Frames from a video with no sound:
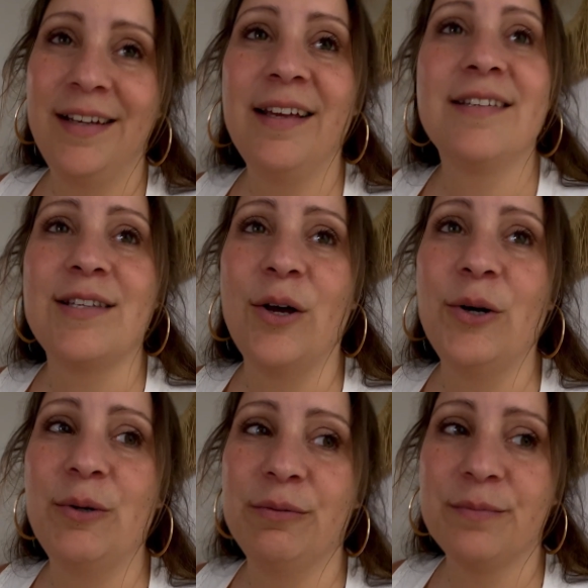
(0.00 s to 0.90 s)

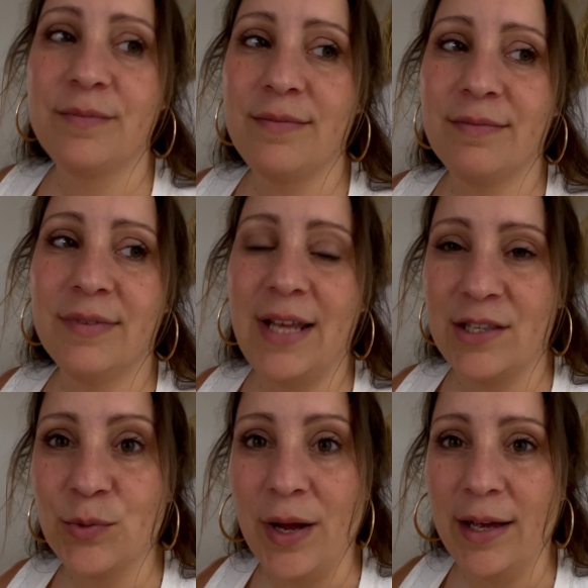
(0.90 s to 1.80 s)
So
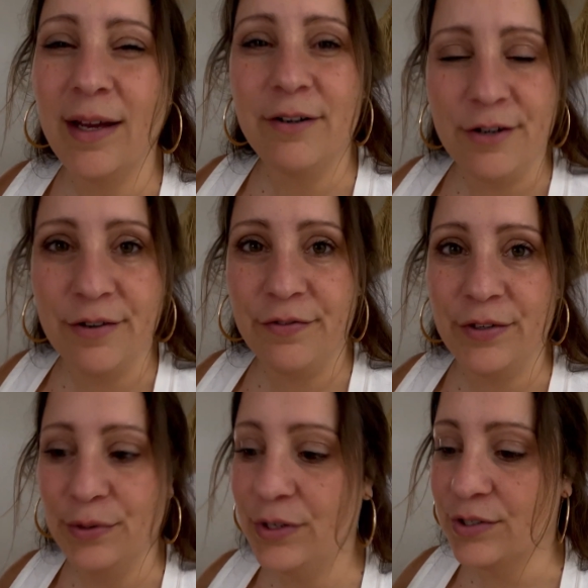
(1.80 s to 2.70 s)
that's why, I don't know if
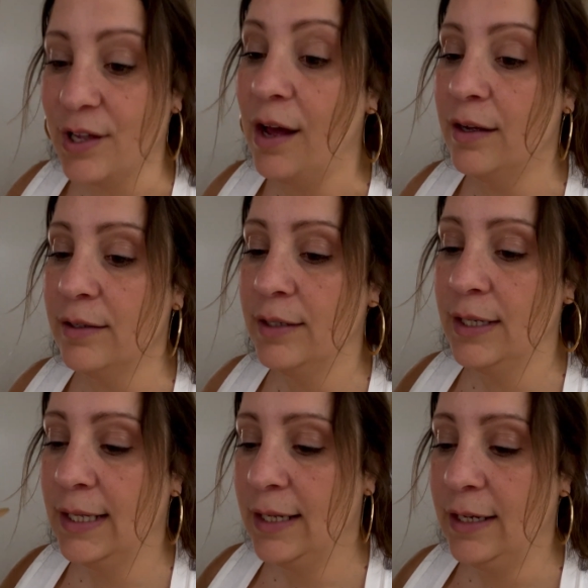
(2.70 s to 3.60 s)

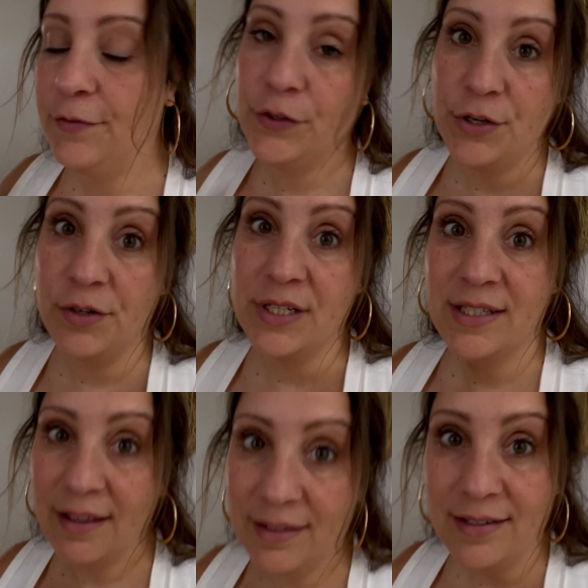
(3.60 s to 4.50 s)
you noticed
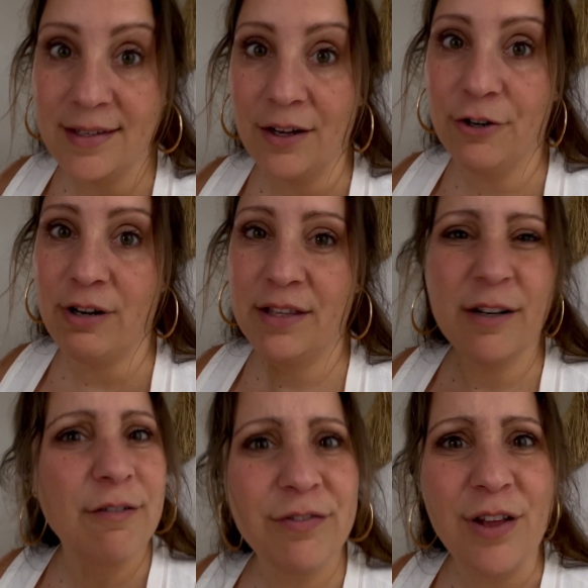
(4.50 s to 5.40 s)
that they decorate
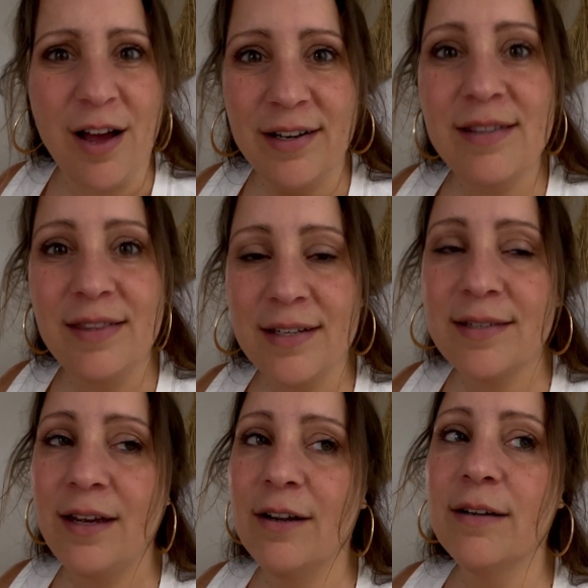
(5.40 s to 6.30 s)
their flan and things
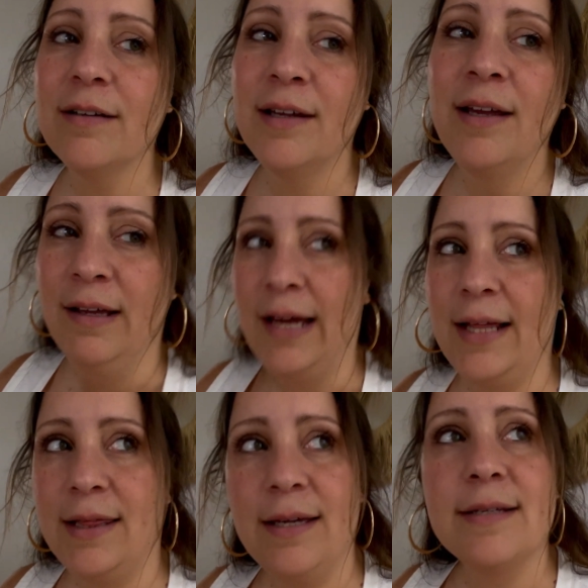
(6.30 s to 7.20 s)
here. I
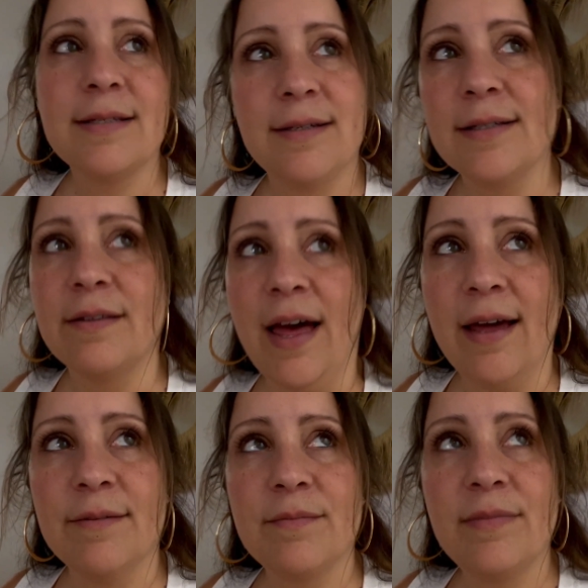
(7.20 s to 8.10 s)
think it's because of
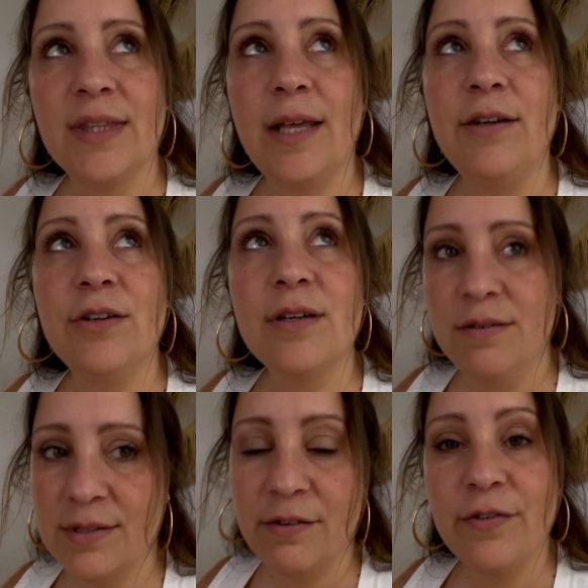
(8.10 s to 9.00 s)
that. Like you can
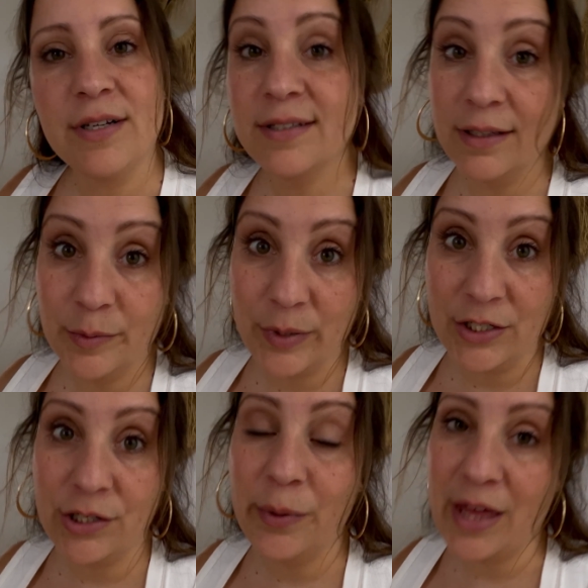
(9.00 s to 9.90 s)
use it for a
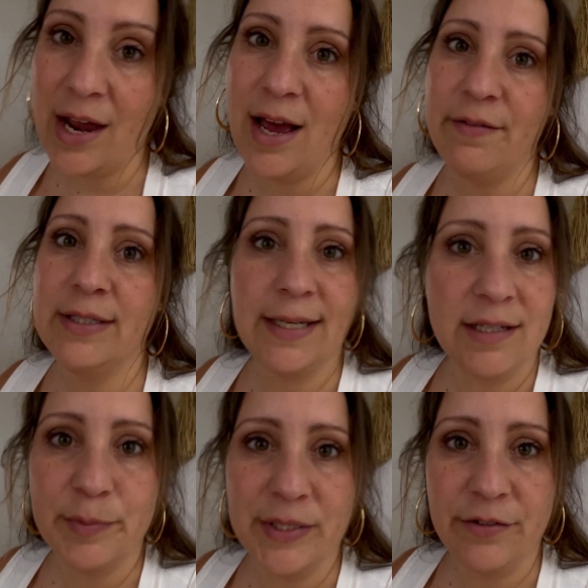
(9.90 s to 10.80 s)
celebration without having to
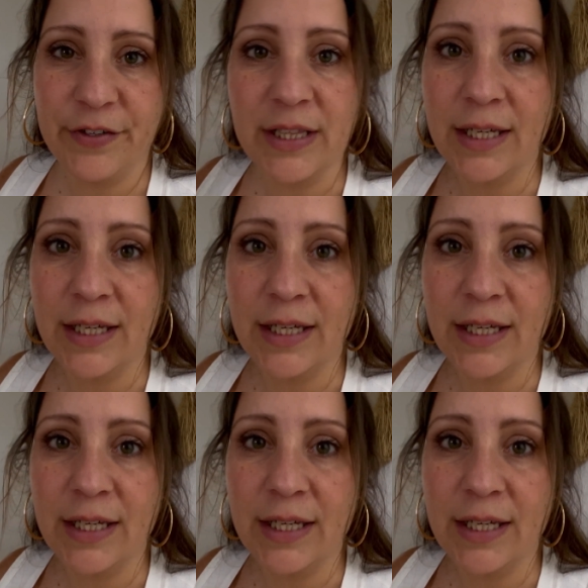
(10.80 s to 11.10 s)
get specifically